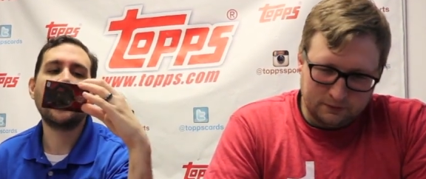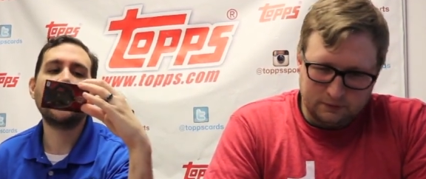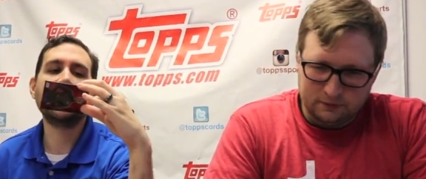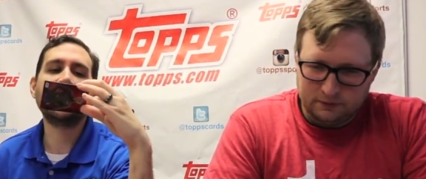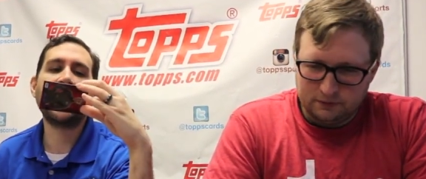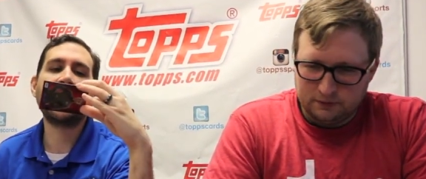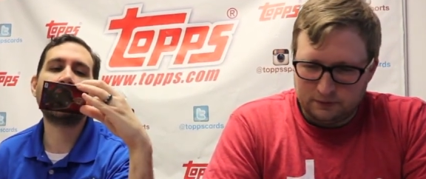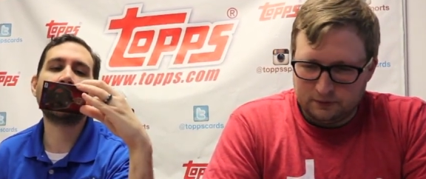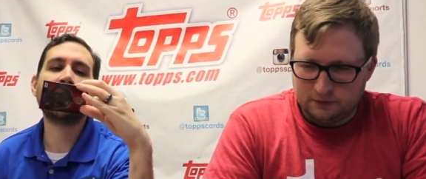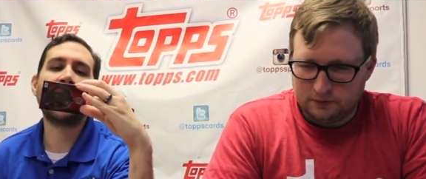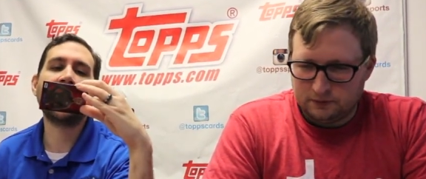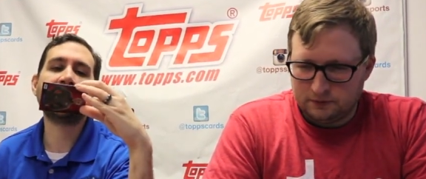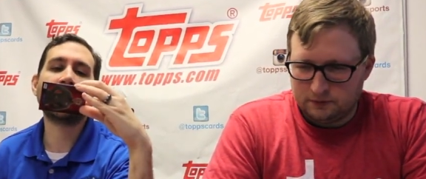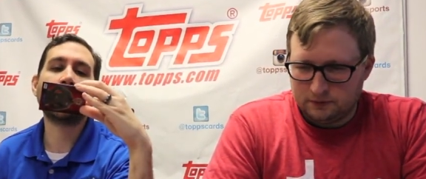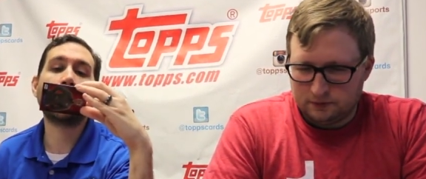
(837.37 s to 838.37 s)
Speaker 1: Leia
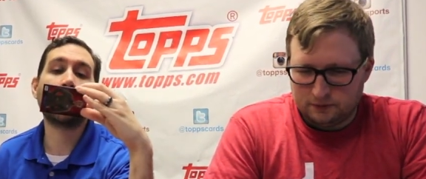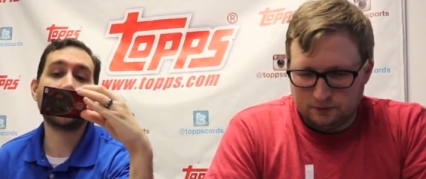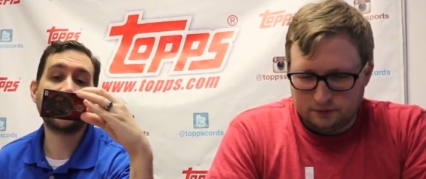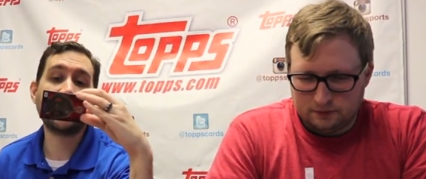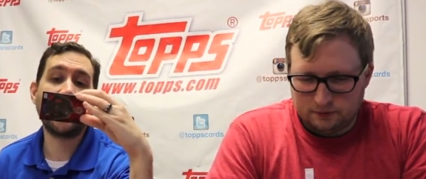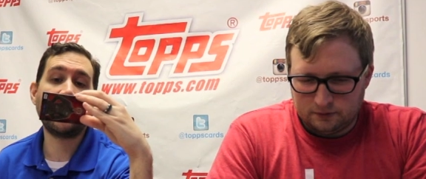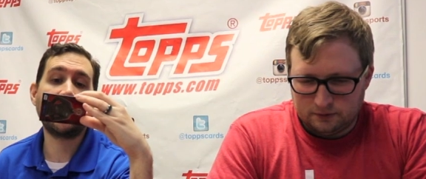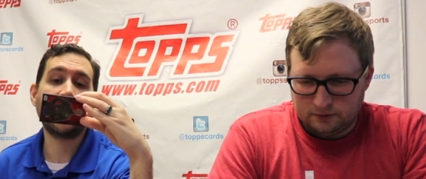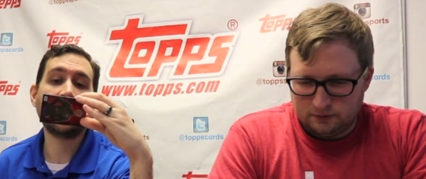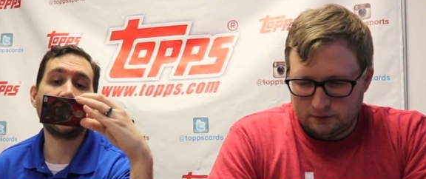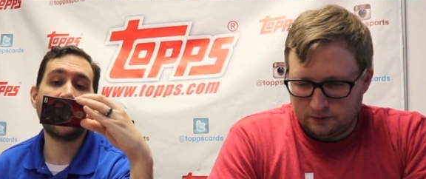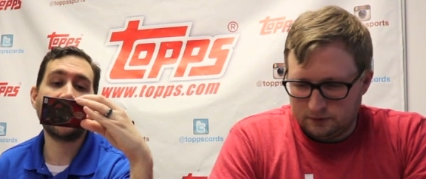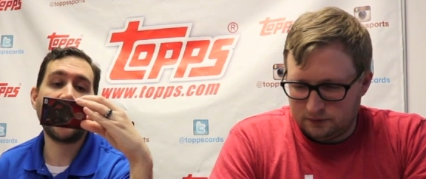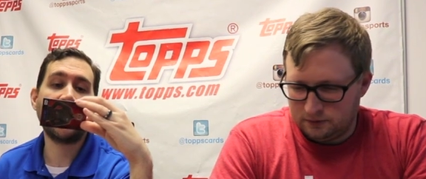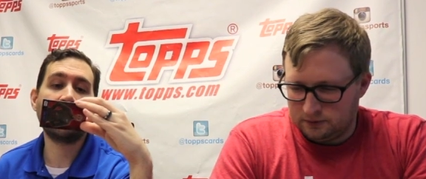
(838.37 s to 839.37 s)
relies on Korr Sella, a
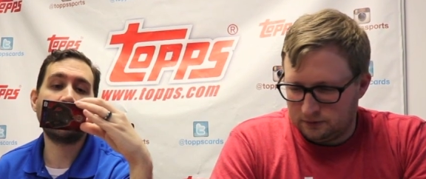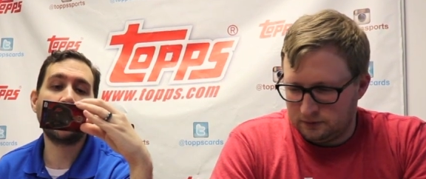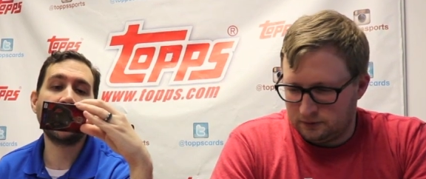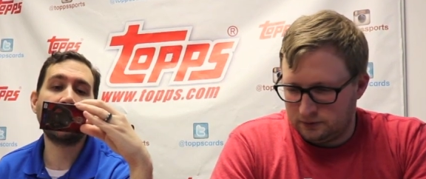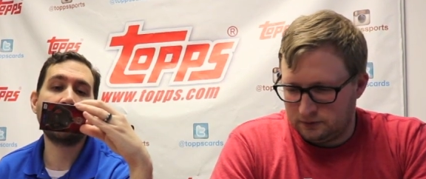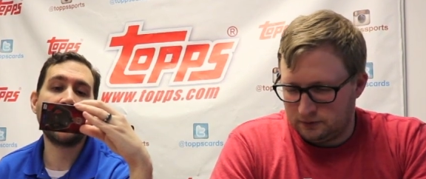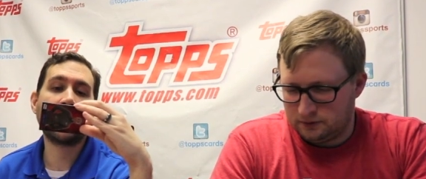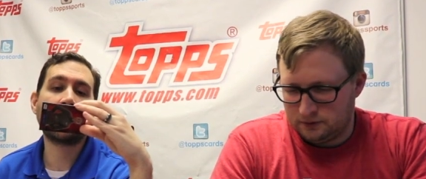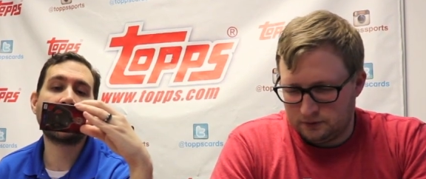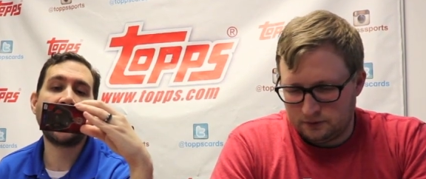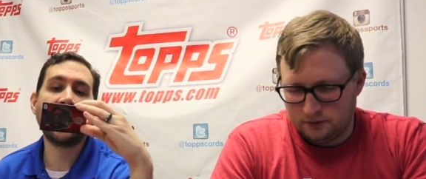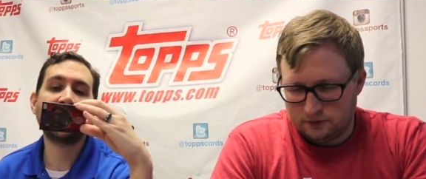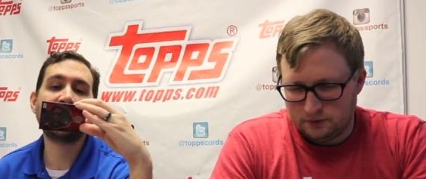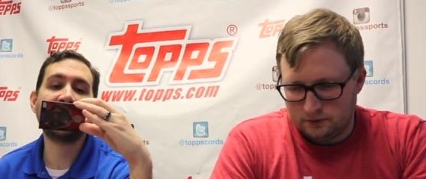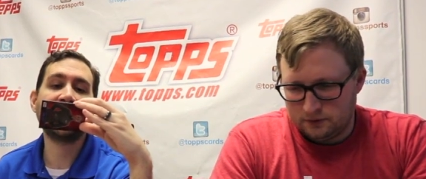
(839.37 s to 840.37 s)
young envoy, to make her
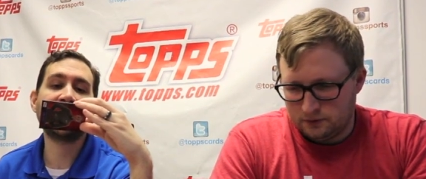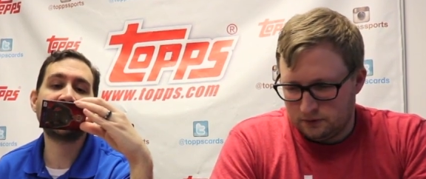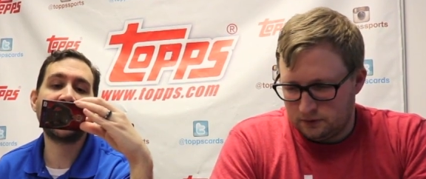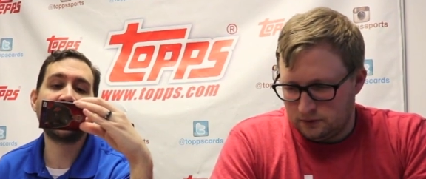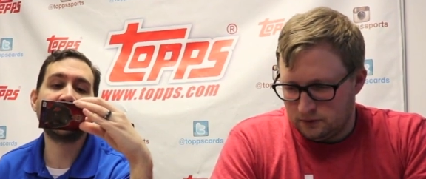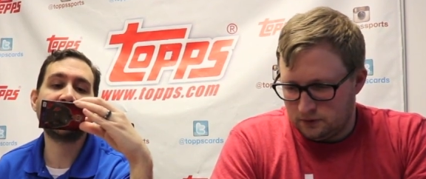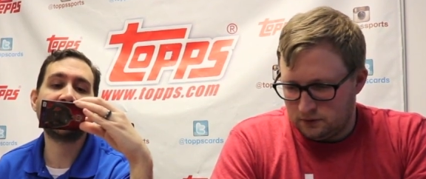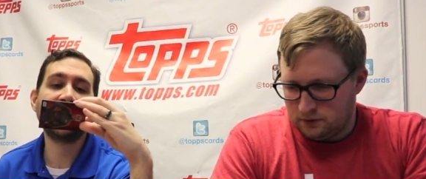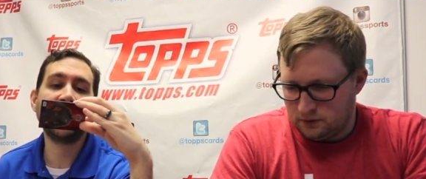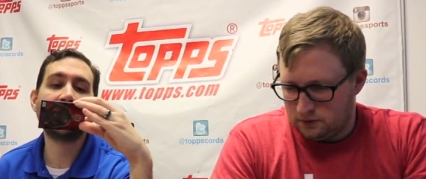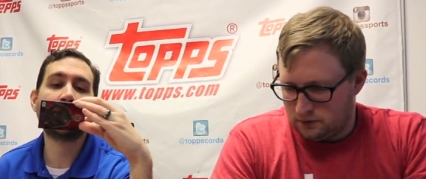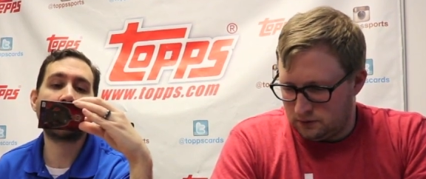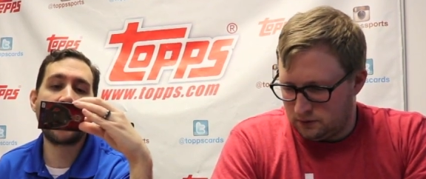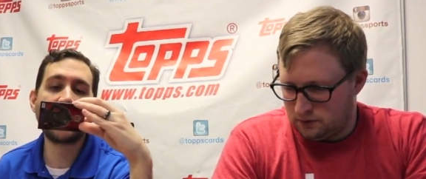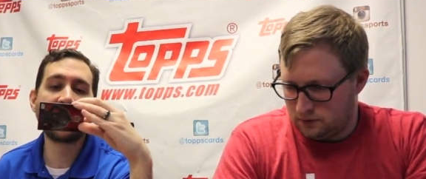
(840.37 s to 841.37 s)
case for the Senate to
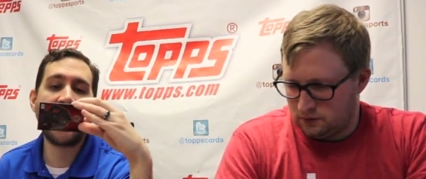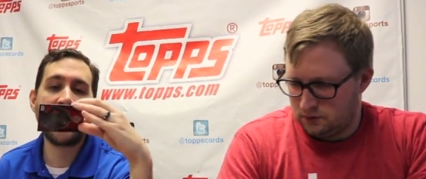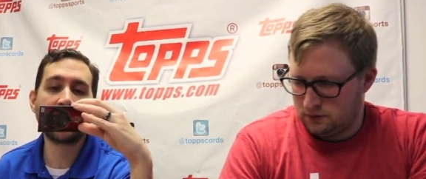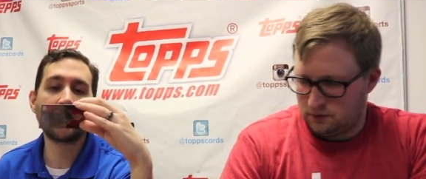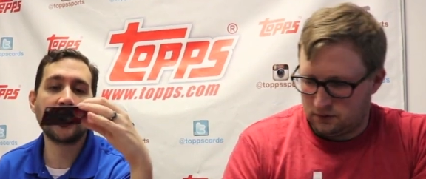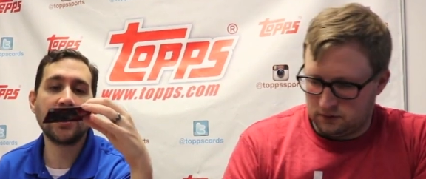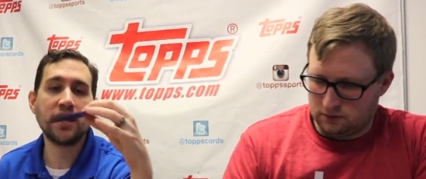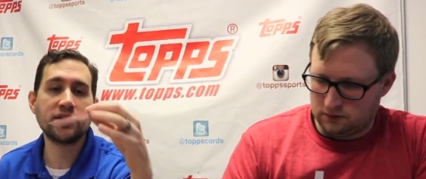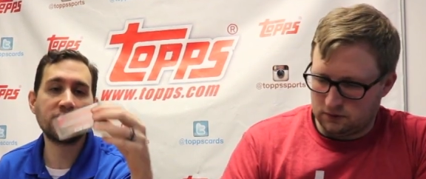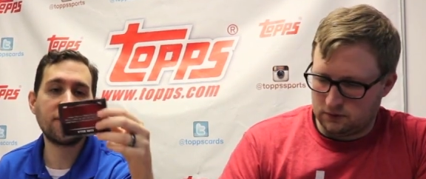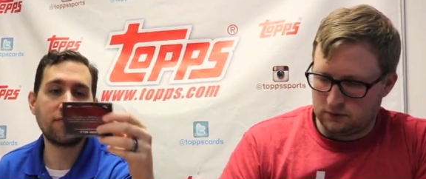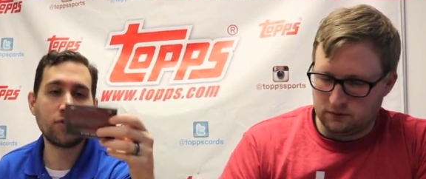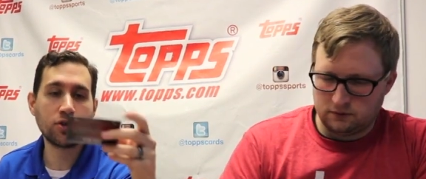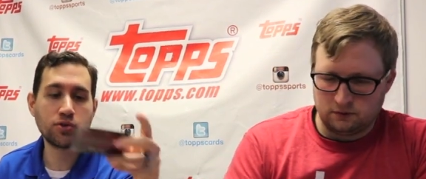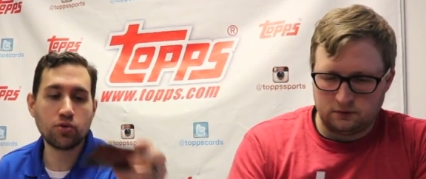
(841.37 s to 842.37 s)
take direct action against
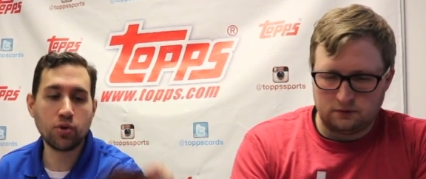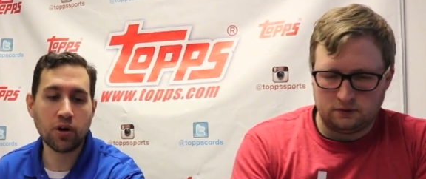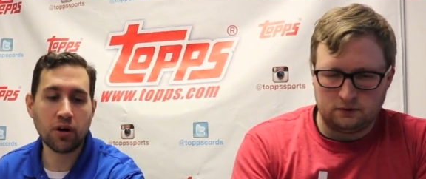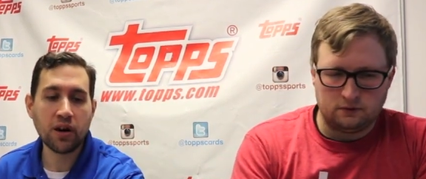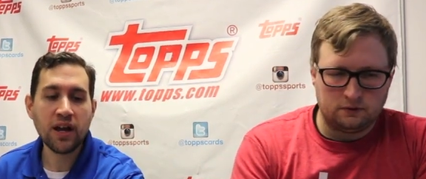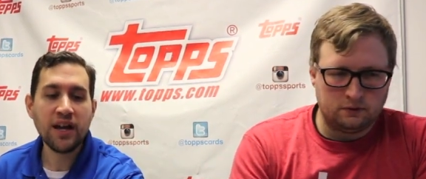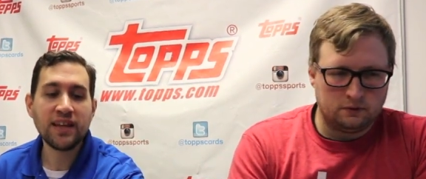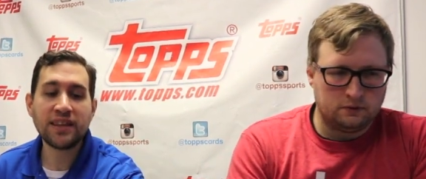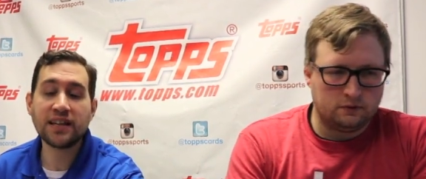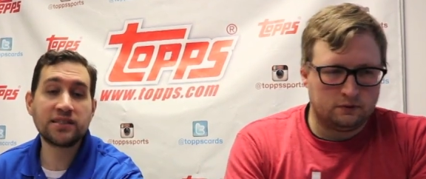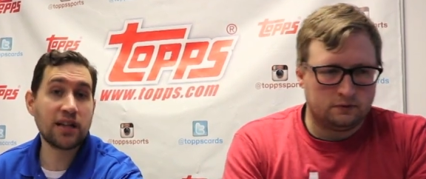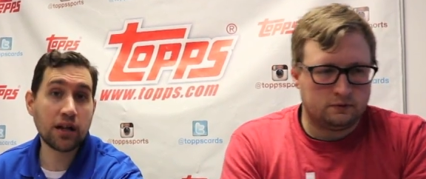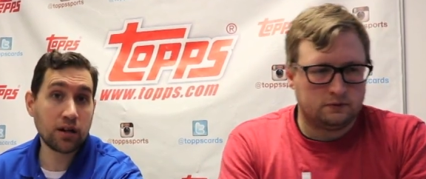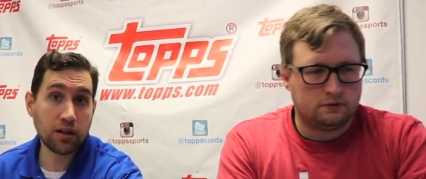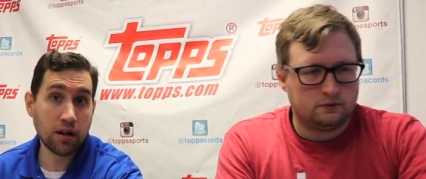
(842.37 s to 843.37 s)
the First Order. That's
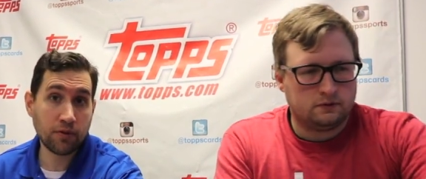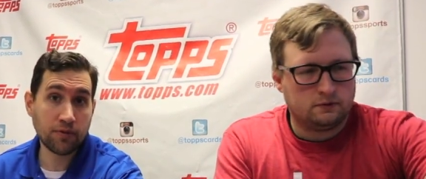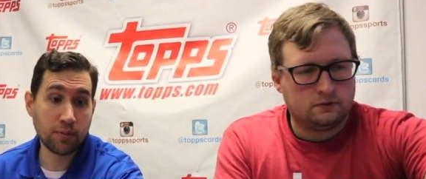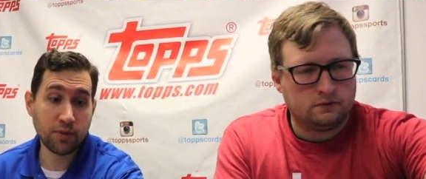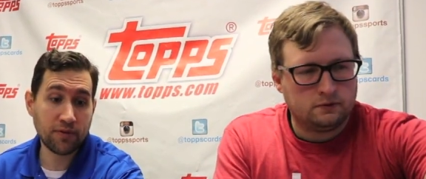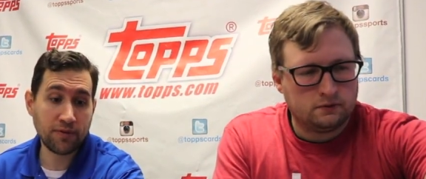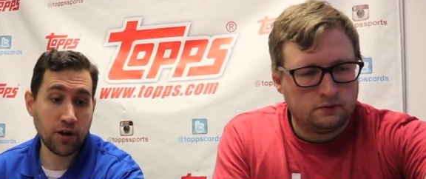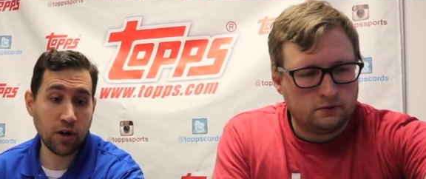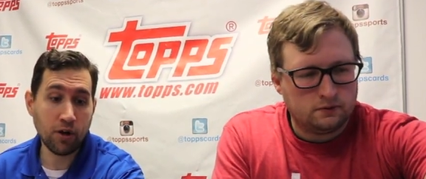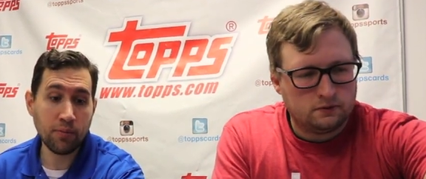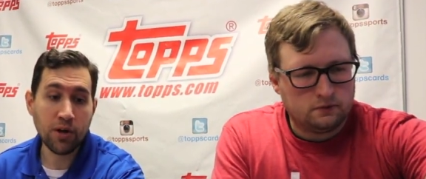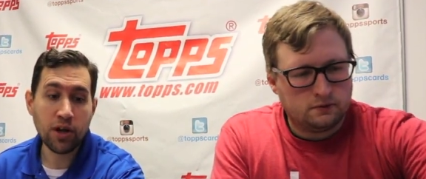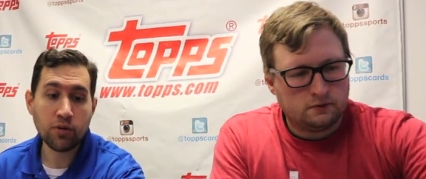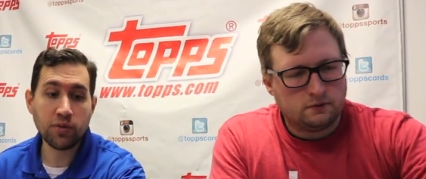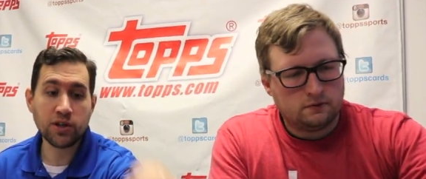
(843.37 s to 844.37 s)
not clear from the
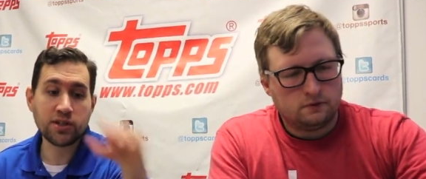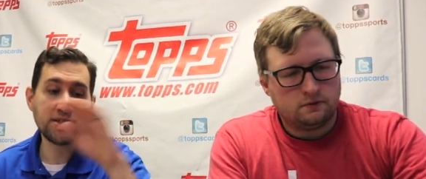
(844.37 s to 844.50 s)
film. We